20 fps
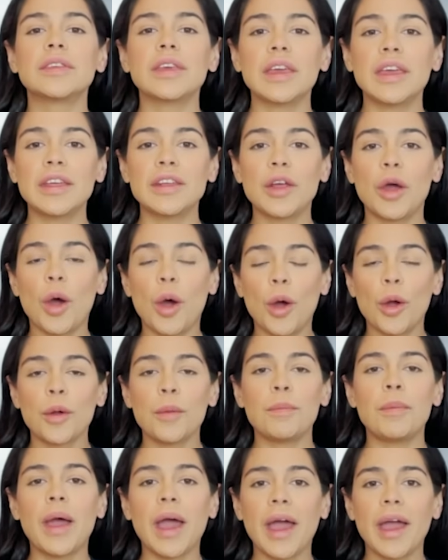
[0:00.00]
in our
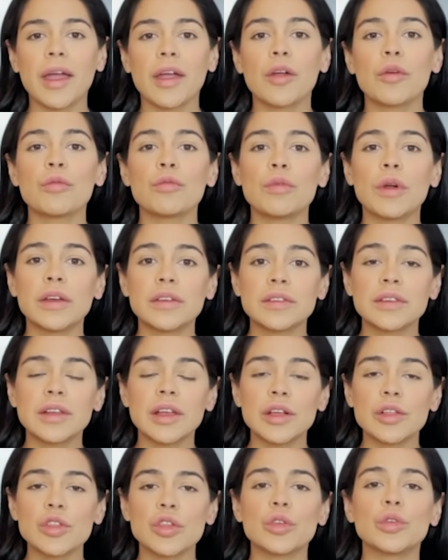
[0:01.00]
bag,
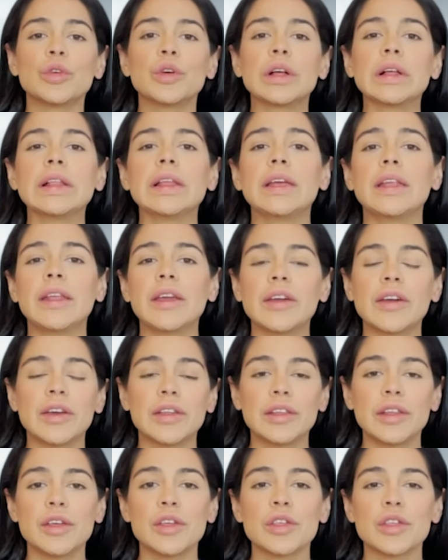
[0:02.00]
residential cleaning
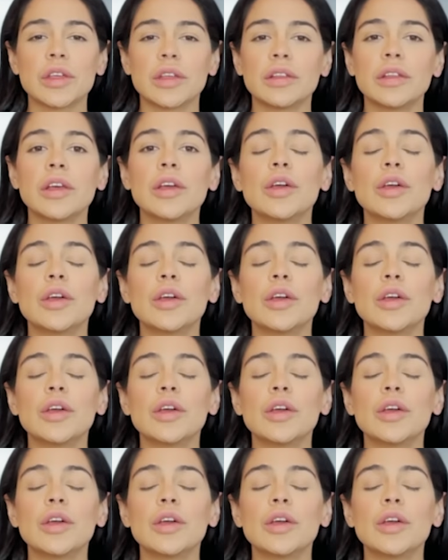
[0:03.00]
edition.